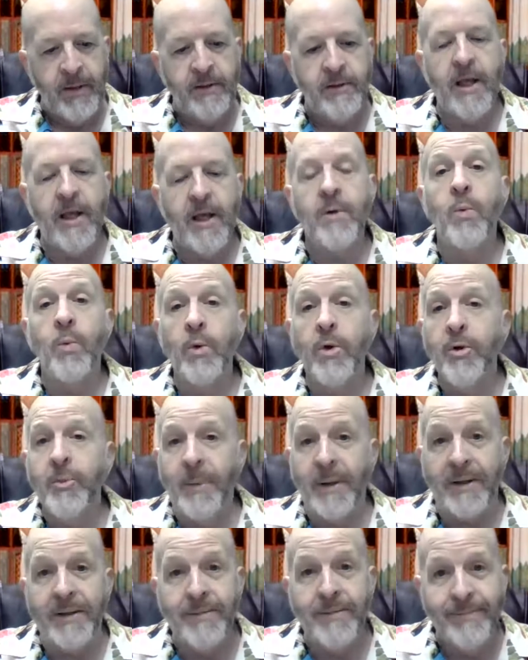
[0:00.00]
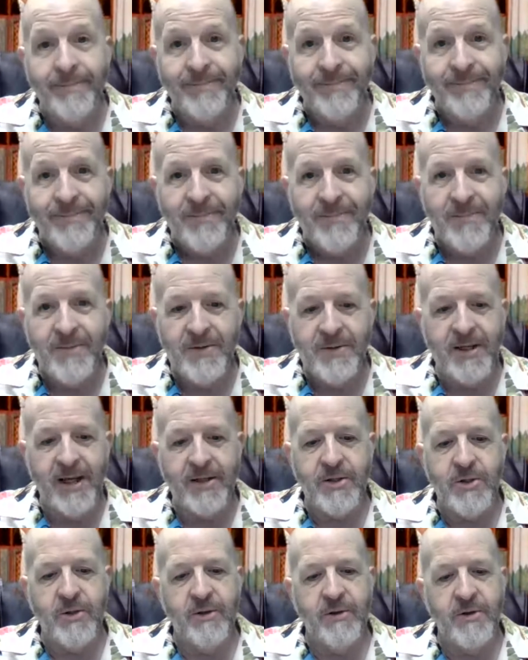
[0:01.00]
Then Reuben
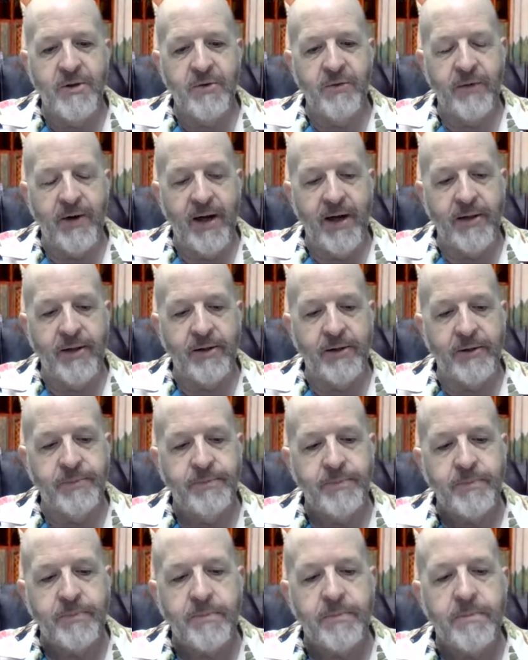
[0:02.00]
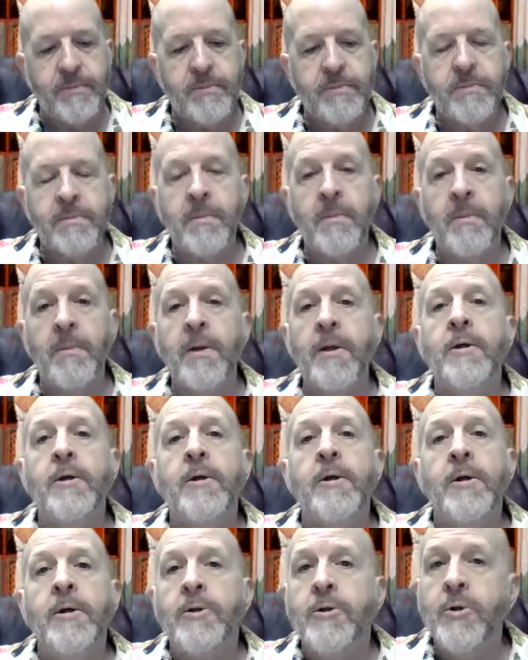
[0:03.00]
said to his father,
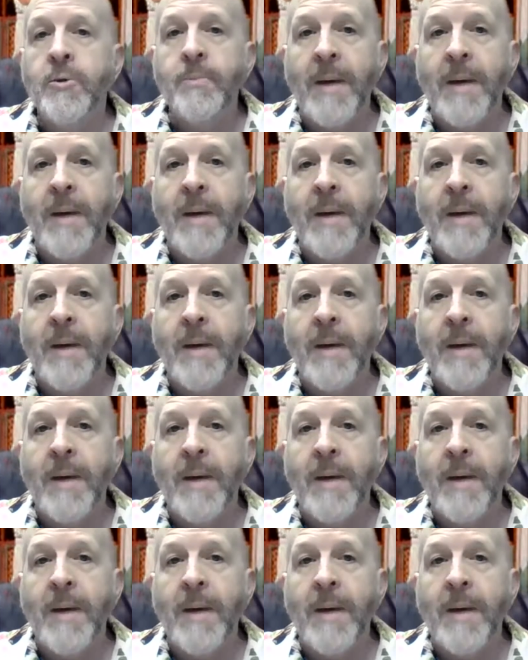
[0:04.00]
"You